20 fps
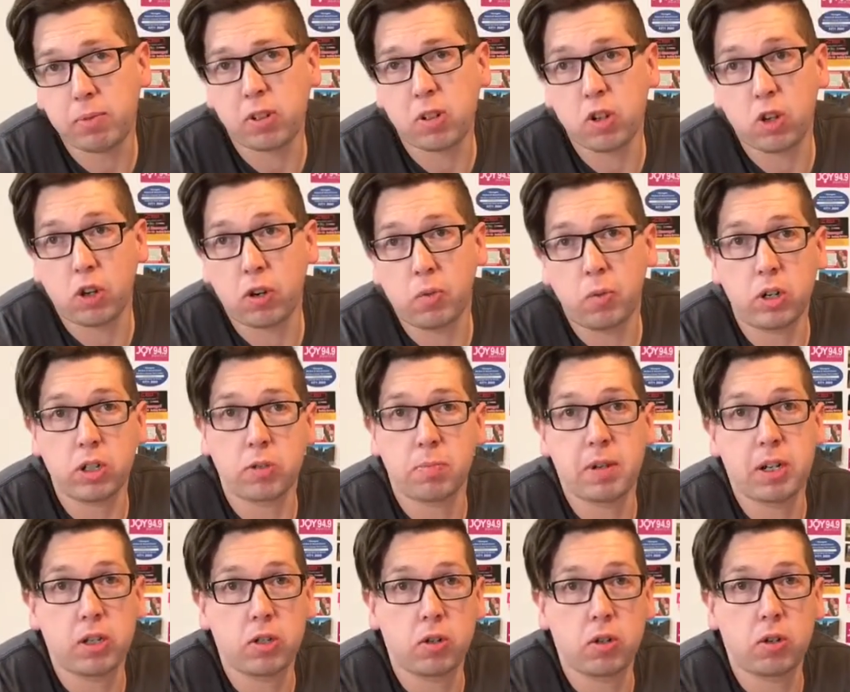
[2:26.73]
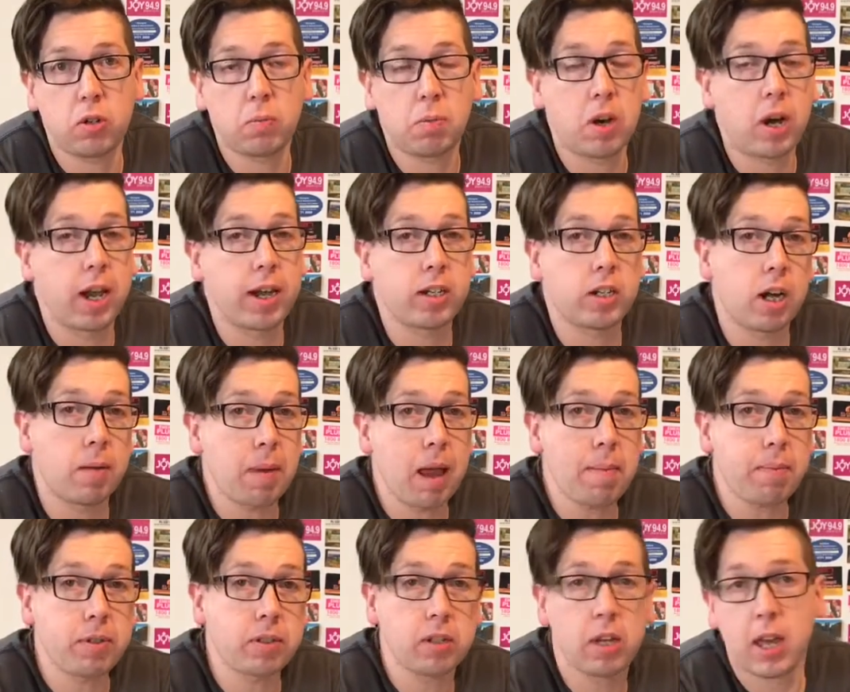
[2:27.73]
so you can watch me do my time
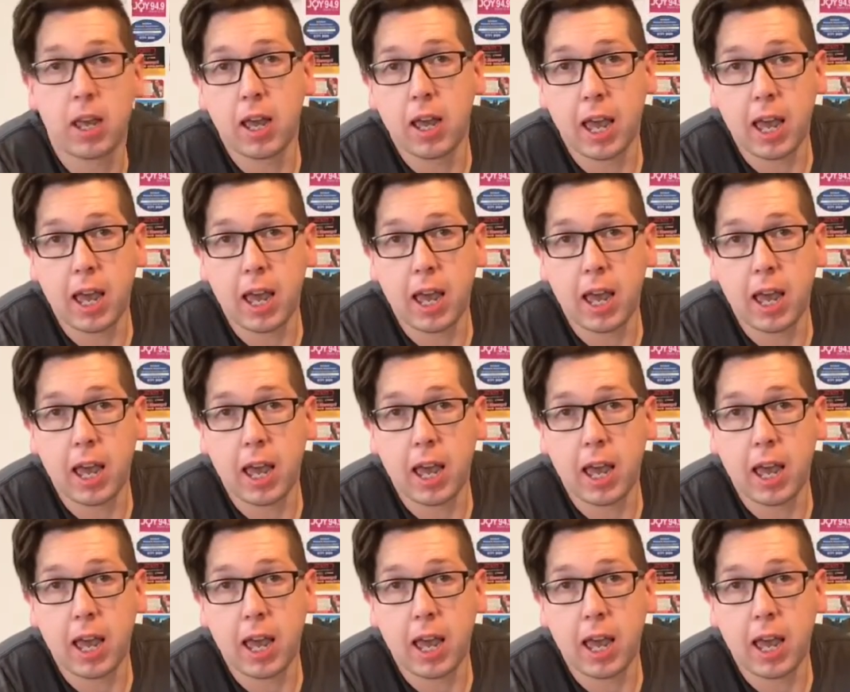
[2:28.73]
lapse.